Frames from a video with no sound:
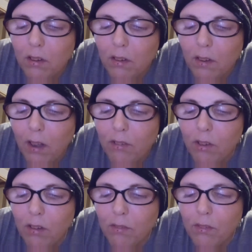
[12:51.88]

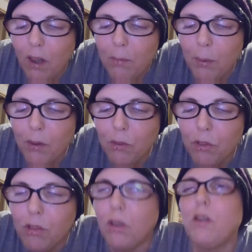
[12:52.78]
That feels
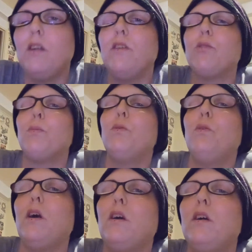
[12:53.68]
slightly
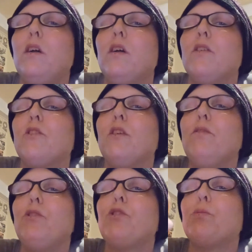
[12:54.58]
smaller. It's
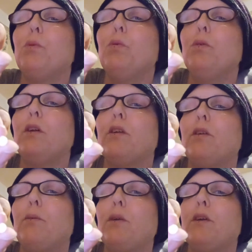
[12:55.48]
even smaller than
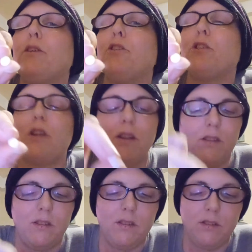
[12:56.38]
the one I just did.
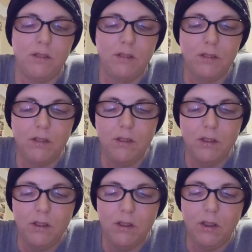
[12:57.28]

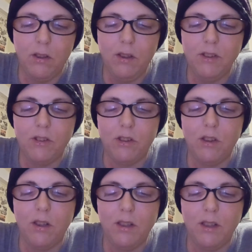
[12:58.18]
Only
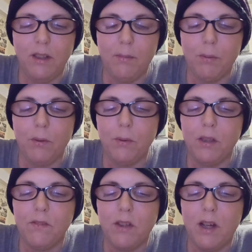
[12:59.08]
slightly, but we'll
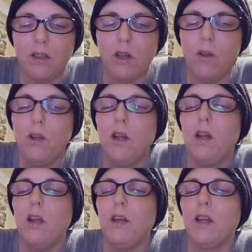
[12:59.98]
give that a go.
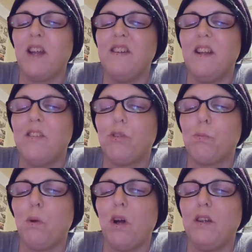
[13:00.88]
And again, this
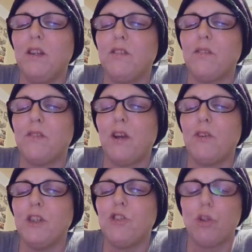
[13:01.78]
one is a
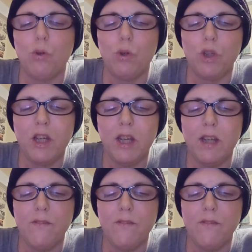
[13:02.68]
very chalky,